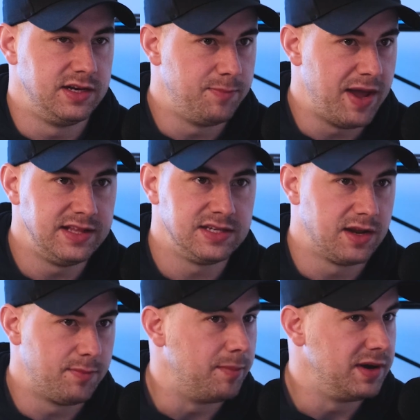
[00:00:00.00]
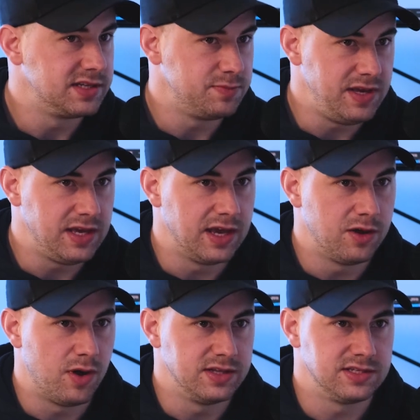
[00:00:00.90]
debating and public
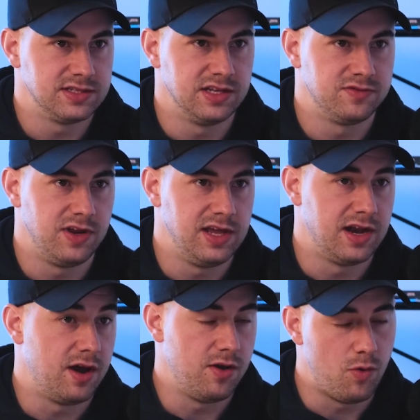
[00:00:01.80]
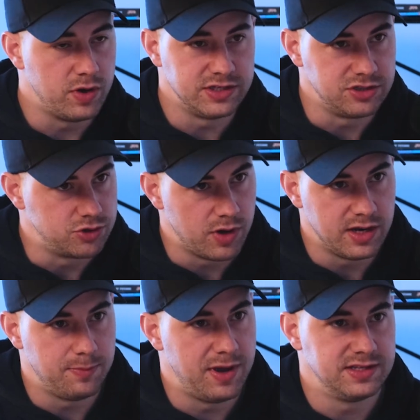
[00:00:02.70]
speaking quite successfully, and I always
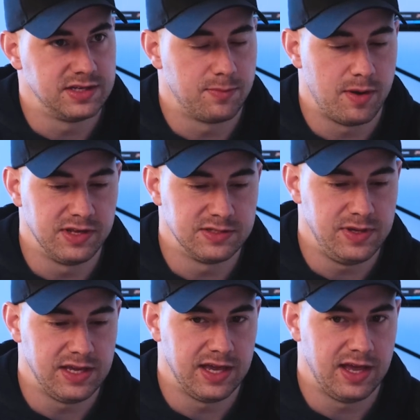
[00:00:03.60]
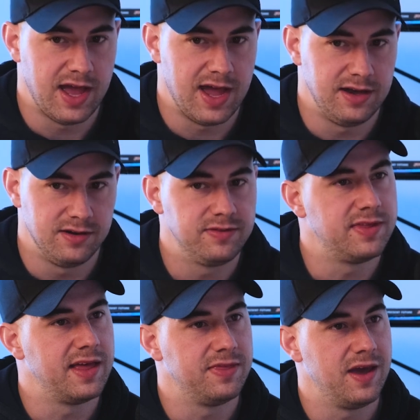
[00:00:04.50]
enjoyed debating and public speaking, and
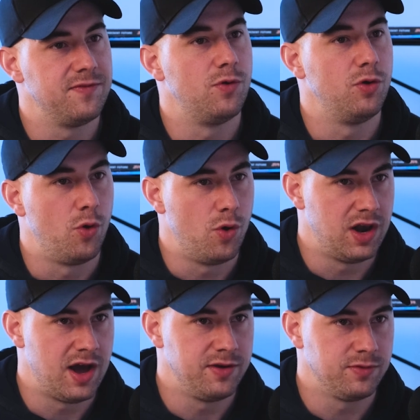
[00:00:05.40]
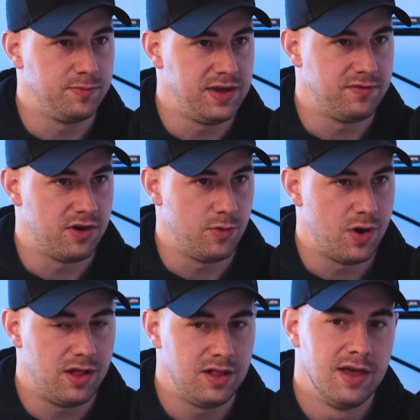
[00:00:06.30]
that therefore law aligned with me very
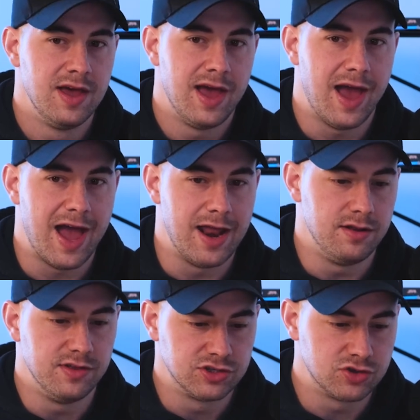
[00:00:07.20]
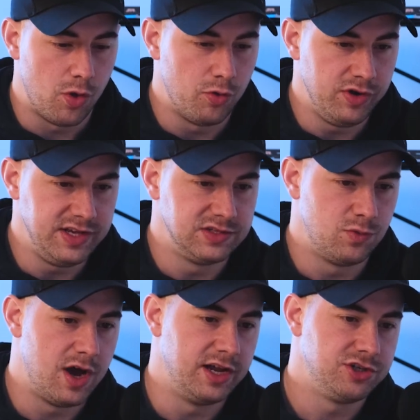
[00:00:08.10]
well. And the sole
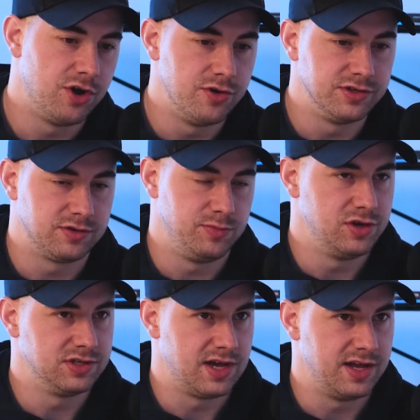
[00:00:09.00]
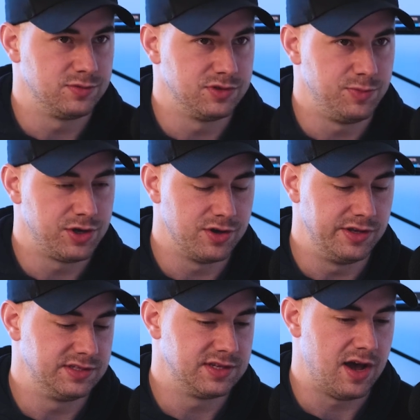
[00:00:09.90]
reason why I chose computer science was
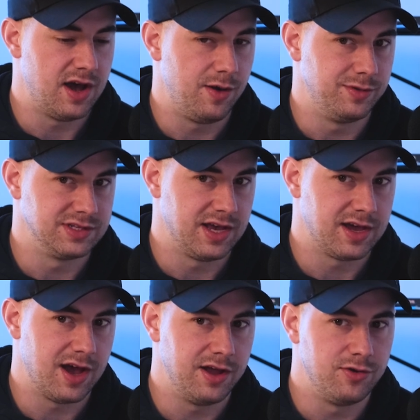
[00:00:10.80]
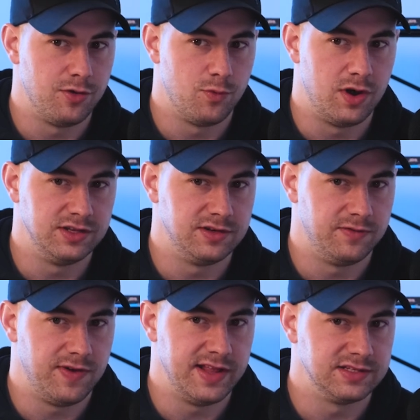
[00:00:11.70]
because I was like, I don't want to
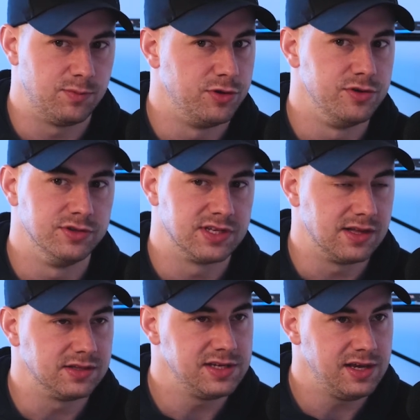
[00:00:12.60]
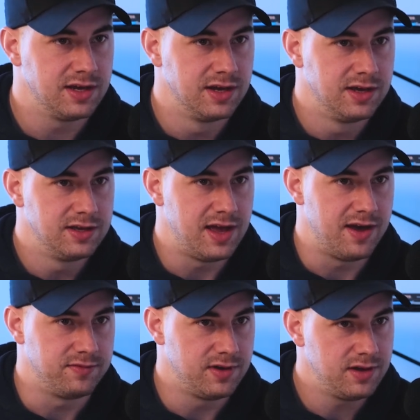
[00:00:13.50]
defend someone who's guilty
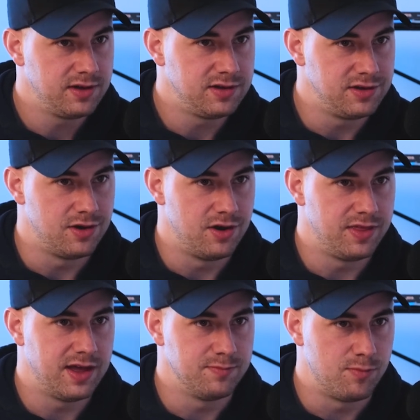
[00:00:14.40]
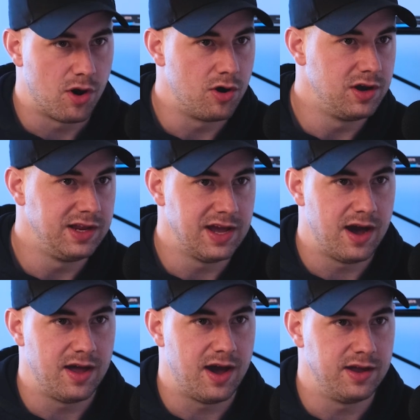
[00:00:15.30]
ever. That morally,
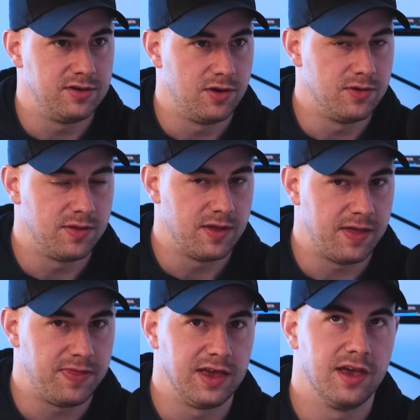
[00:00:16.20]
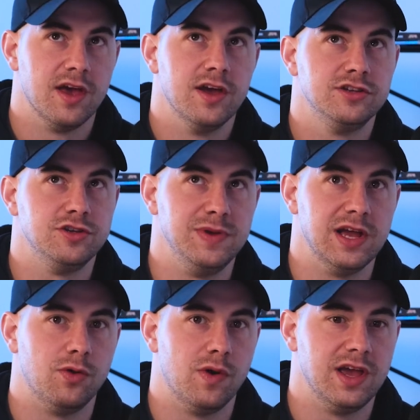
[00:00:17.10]
I think to
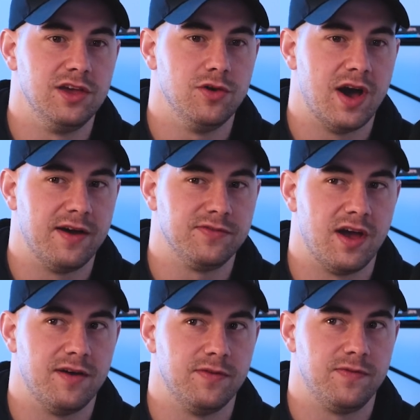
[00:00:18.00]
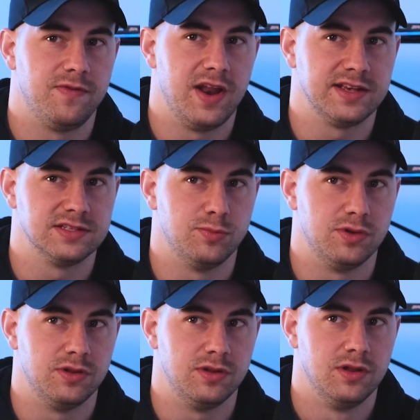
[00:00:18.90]
be a lawyer, you have to have a
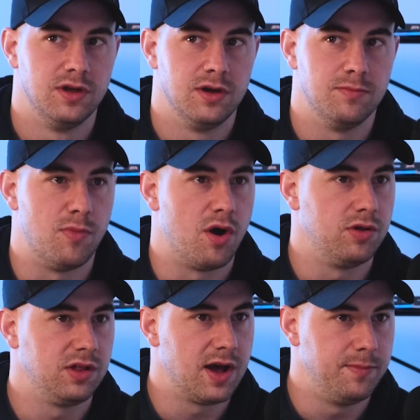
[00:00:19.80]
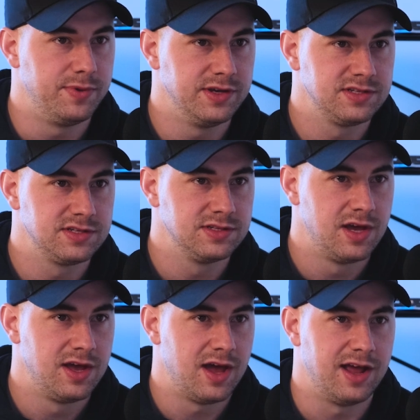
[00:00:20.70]
flexible moral compass.
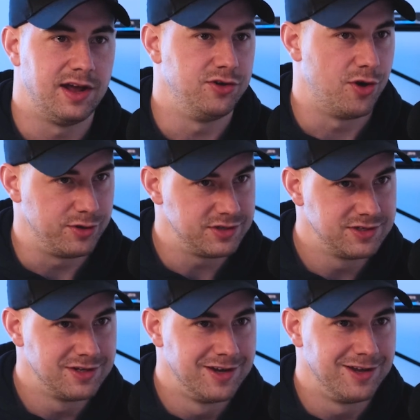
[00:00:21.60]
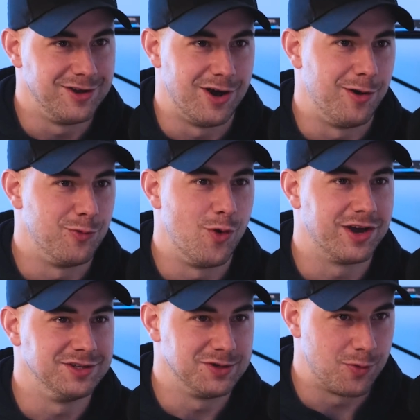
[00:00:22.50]
And I don't. I'd
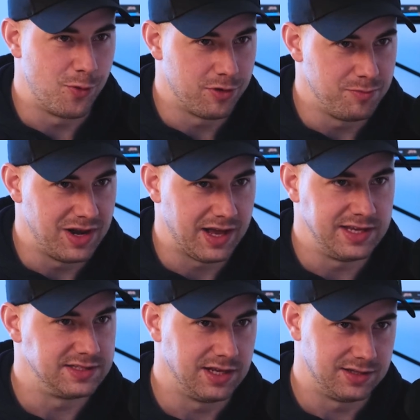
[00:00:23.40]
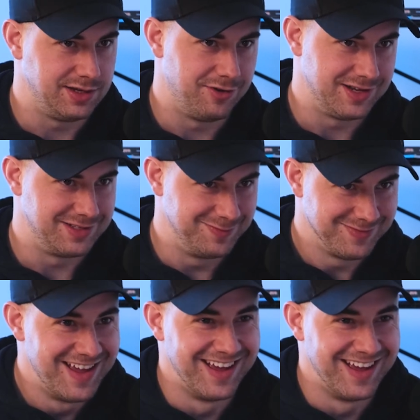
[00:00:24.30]
walk into a courtroom and be like, he's guilty, arrest him.